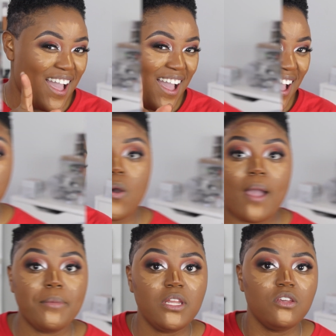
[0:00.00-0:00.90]
So
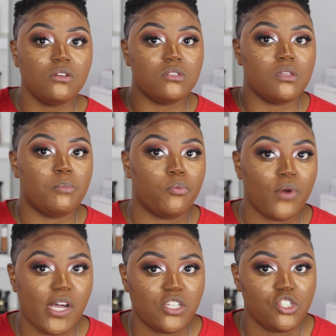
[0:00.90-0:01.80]
I'm gonna use the
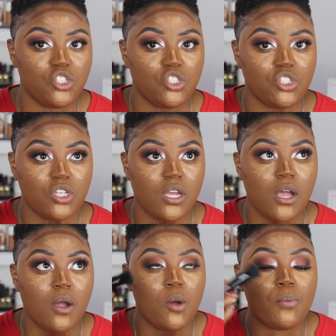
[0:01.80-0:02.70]
brush
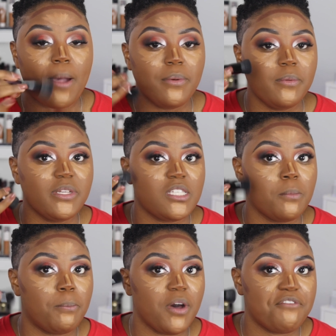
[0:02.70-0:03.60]
probably to
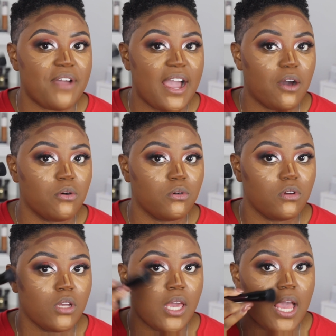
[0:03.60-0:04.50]
buff out
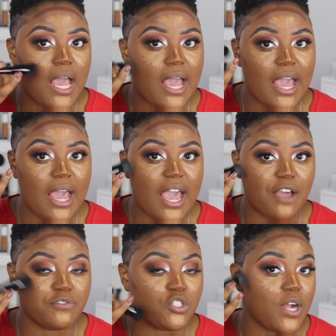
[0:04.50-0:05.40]

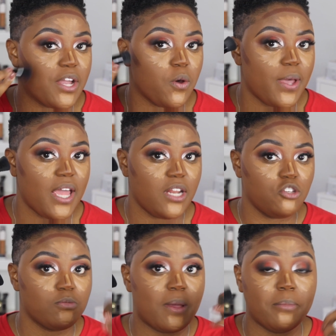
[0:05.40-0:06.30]
after I go ahead and
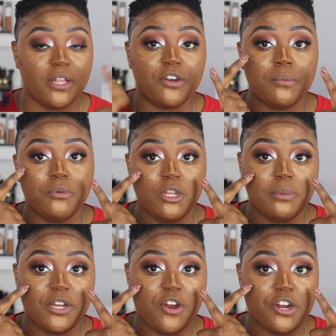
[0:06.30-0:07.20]
use my blend, beauty
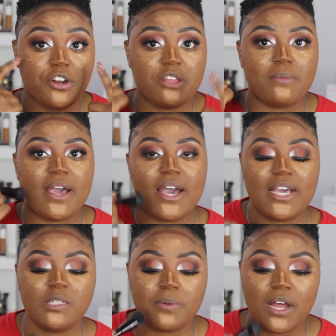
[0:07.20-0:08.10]
blender underneath my
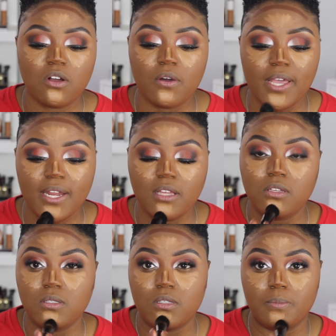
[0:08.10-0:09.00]
eyes. But I'll go ahead and
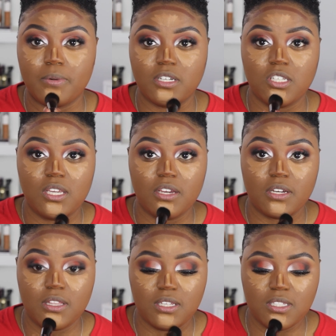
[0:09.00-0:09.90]
use the brush here
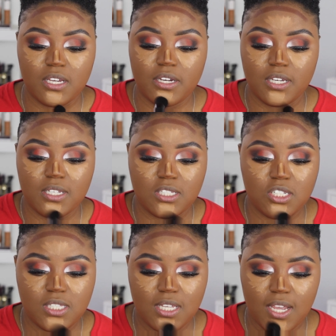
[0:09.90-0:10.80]
in these areas
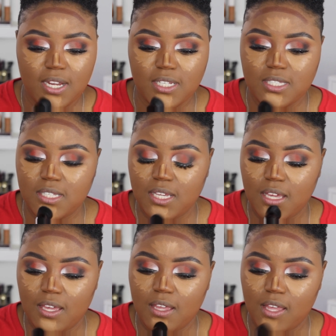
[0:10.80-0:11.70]
just to kind of
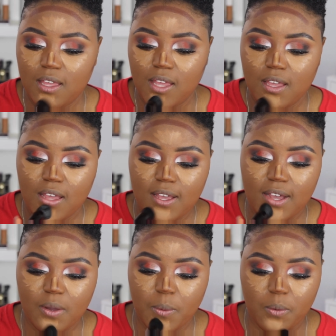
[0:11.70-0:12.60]
see
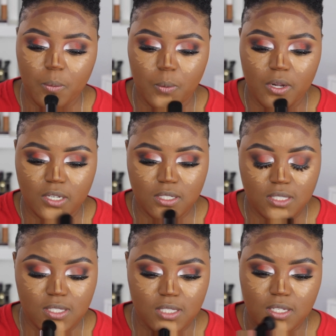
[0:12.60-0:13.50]
how it
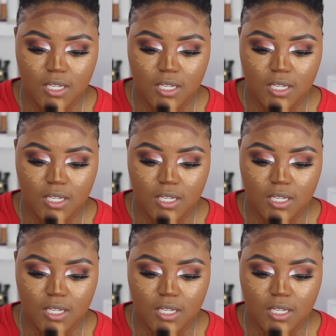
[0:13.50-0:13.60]
works.